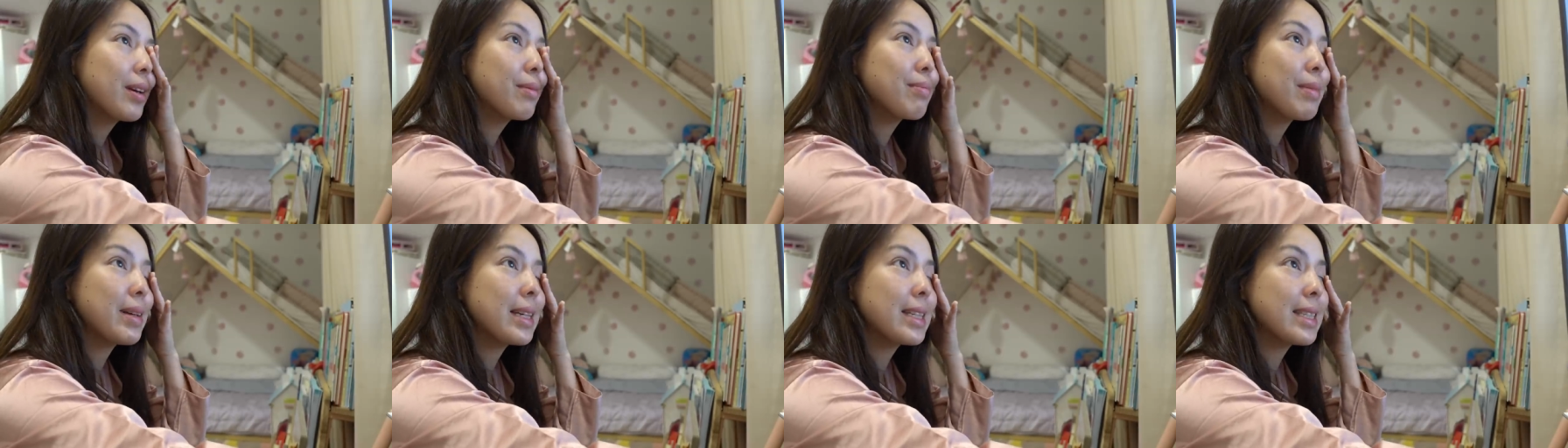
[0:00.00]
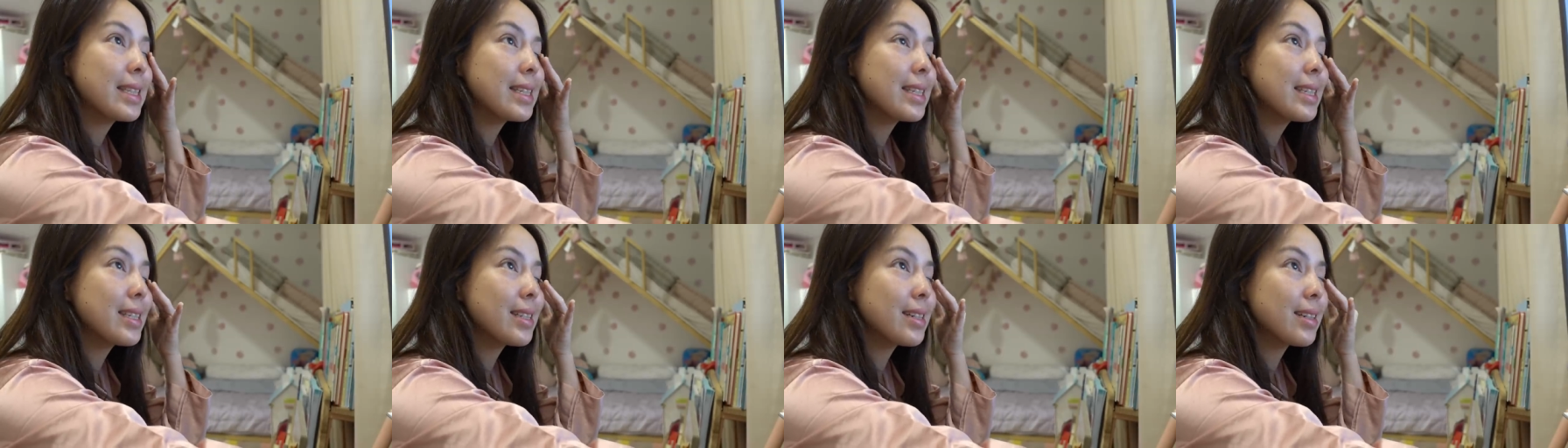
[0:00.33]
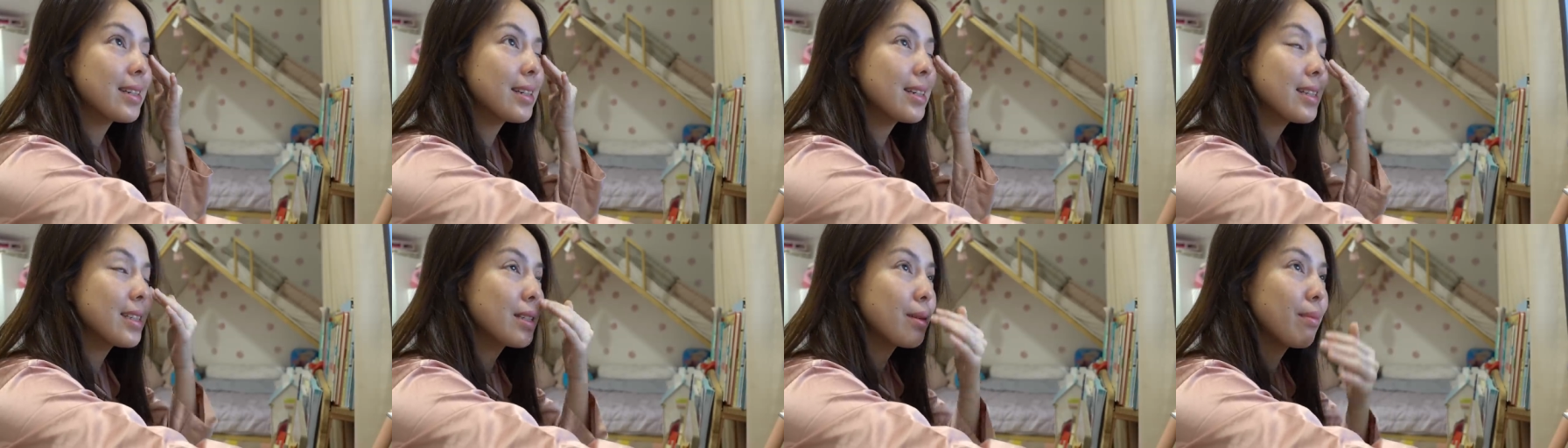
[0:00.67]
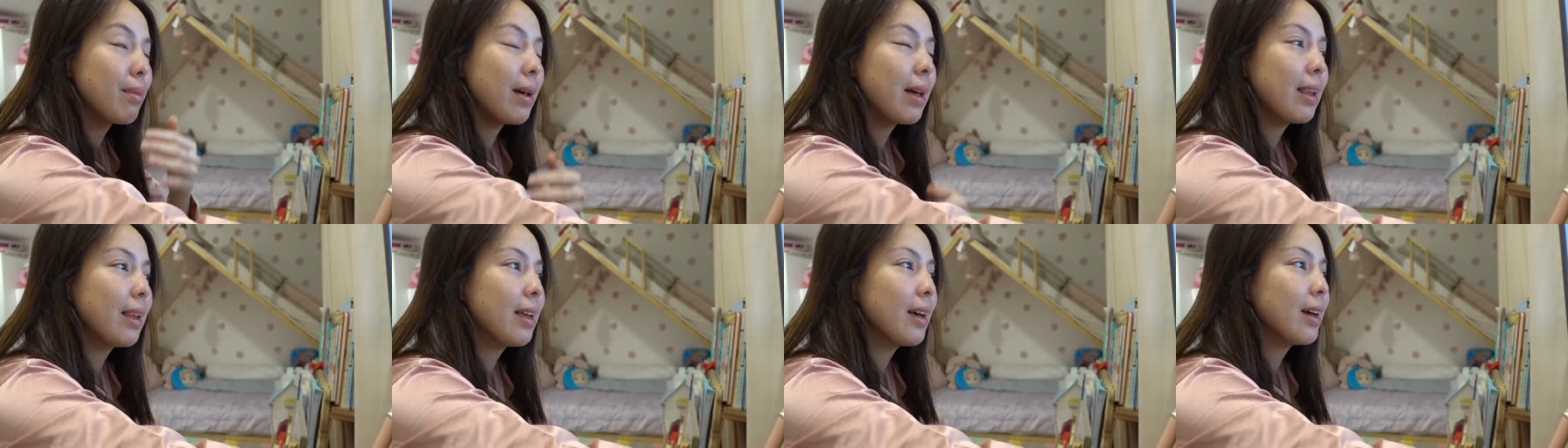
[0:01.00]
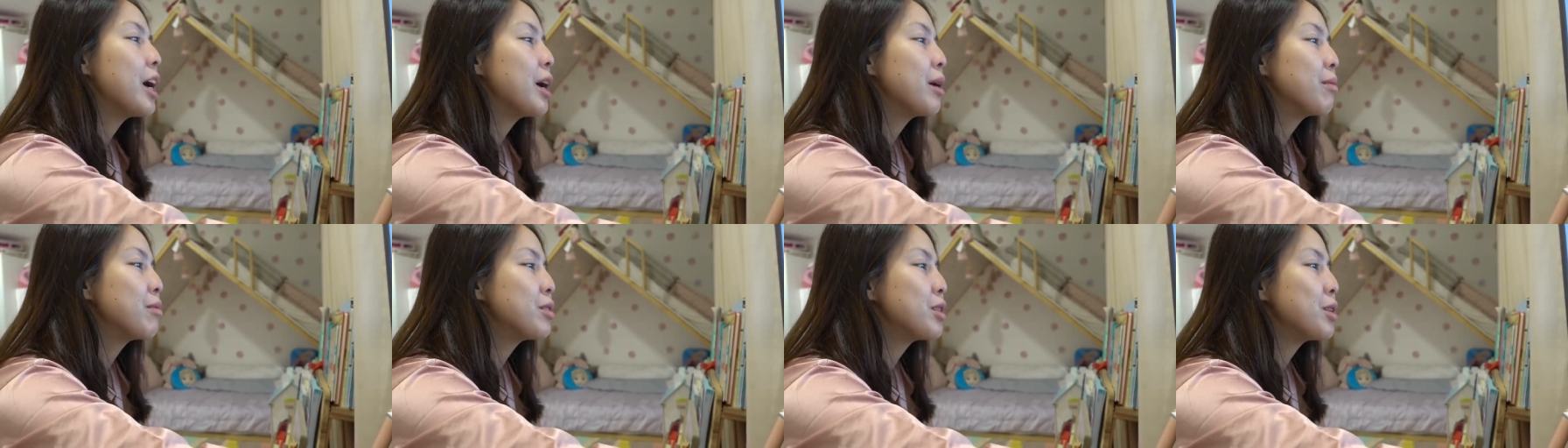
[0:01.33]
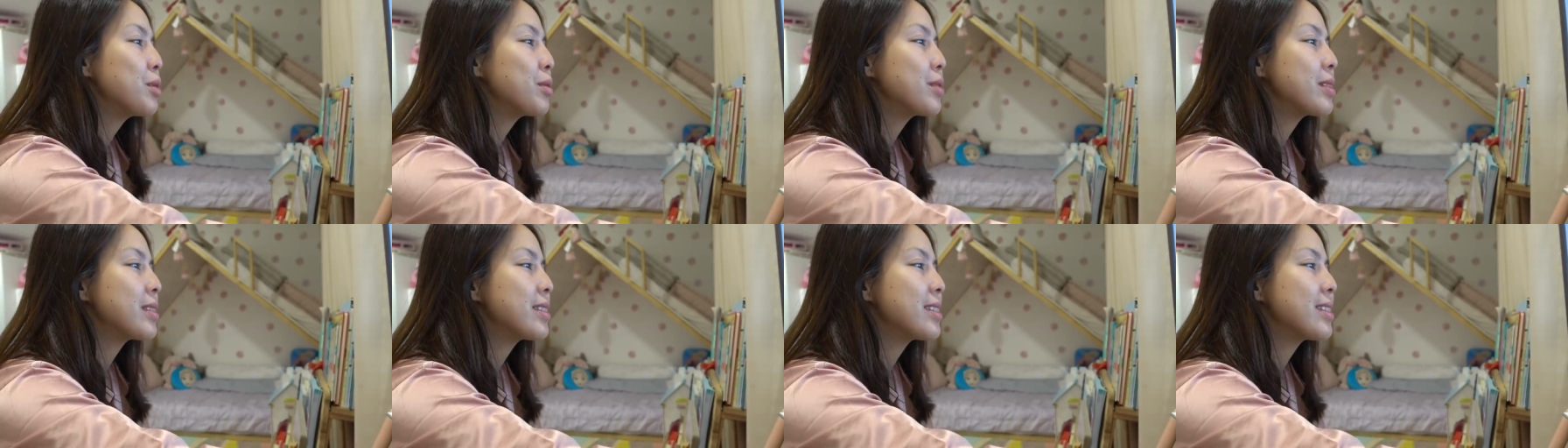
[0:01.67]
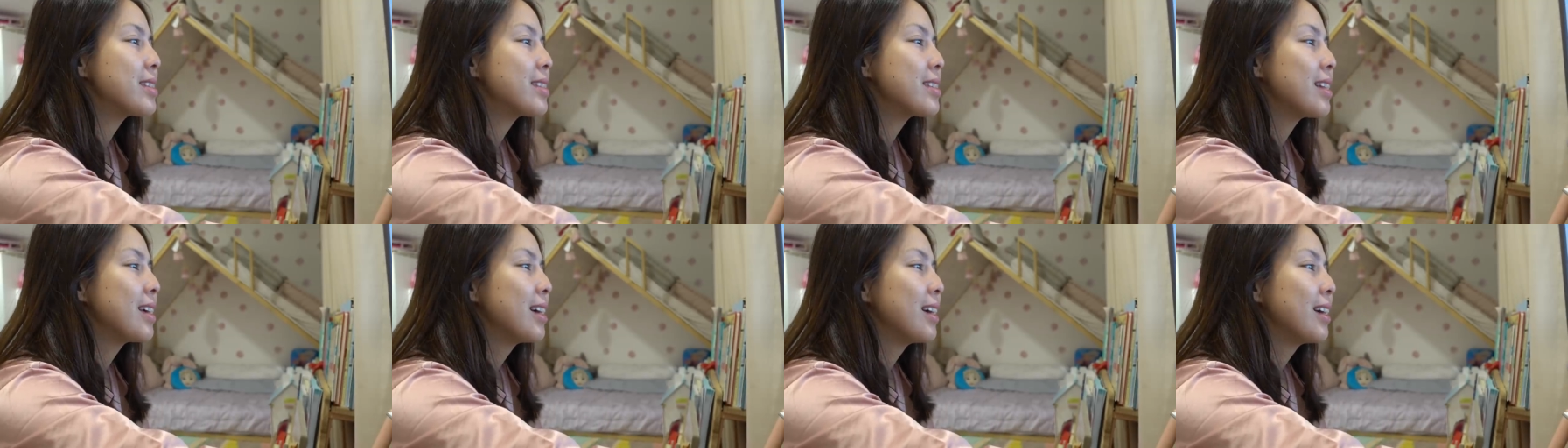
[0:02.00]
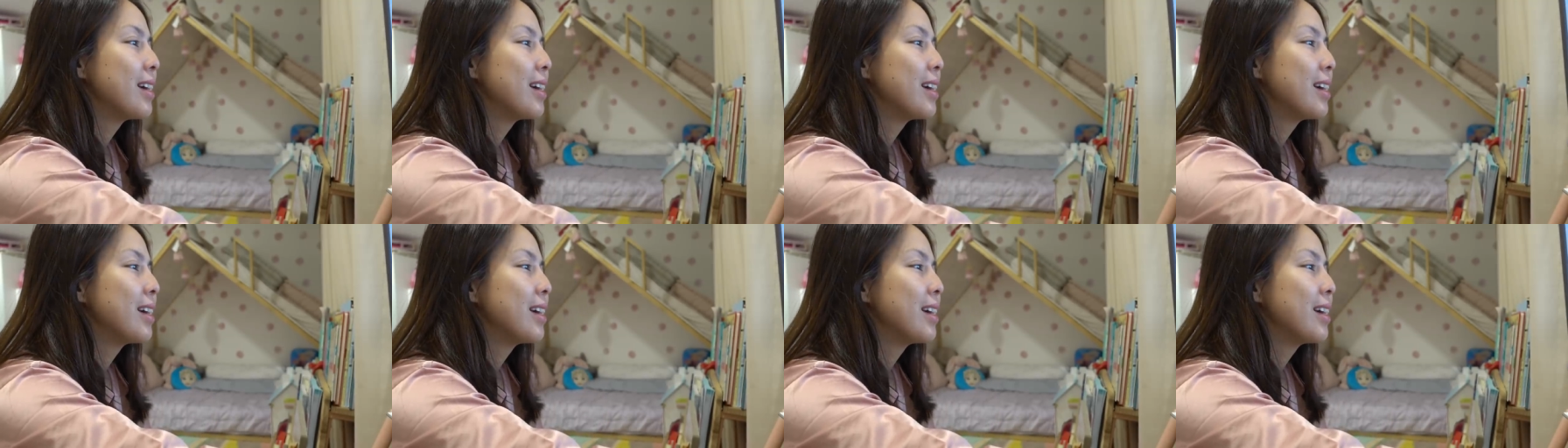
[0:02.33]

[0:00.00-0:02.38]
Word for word: my sister, Isabella, um, she was